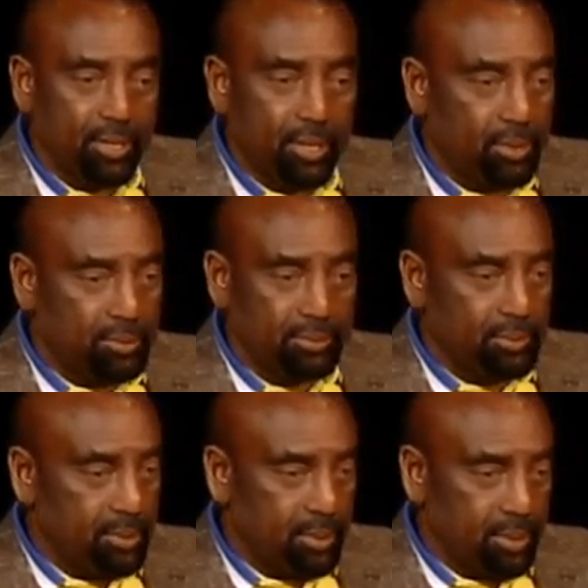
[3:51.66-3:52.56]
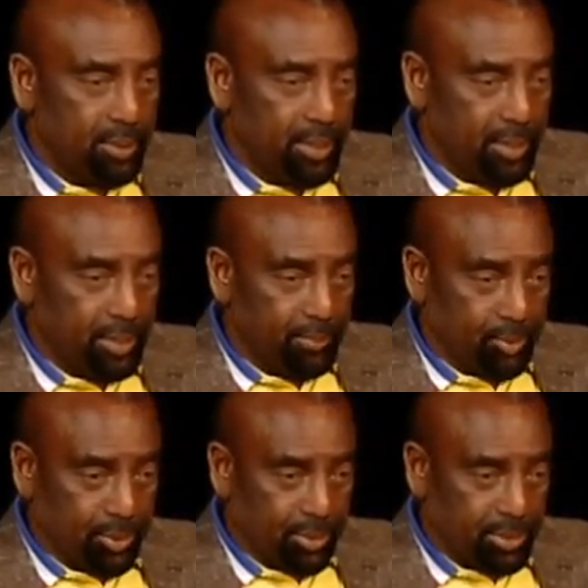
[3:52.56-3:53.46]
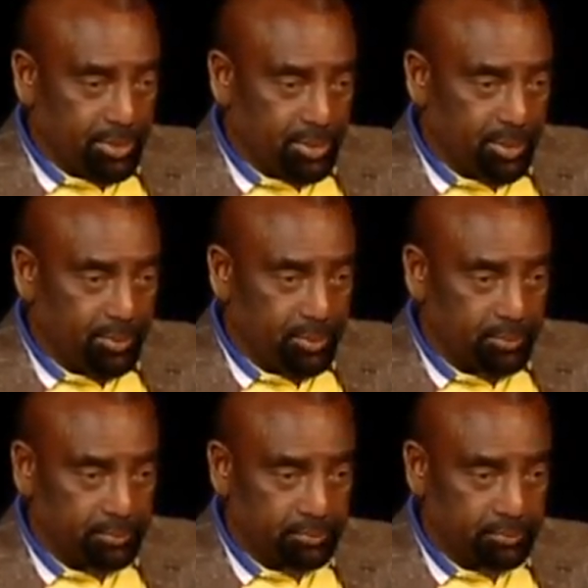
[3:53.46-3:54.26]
No. They're liberal nuns or something.